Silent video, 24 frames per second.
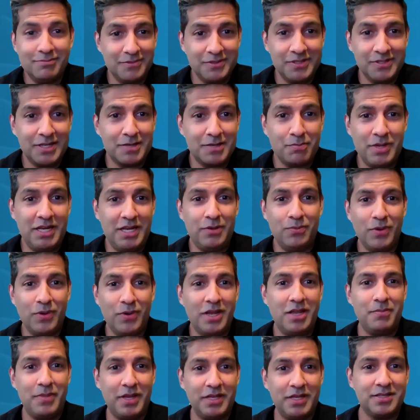was like mini
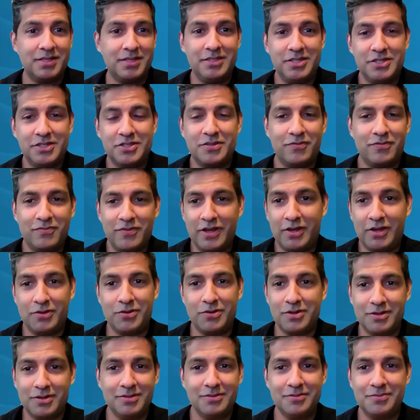Ray, basically just a
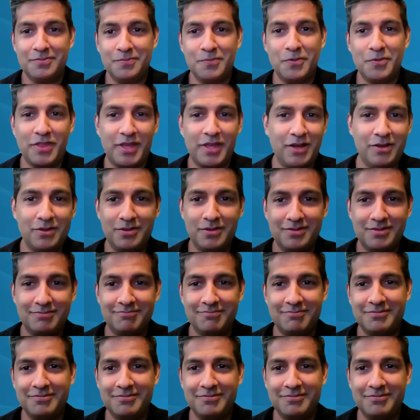founder without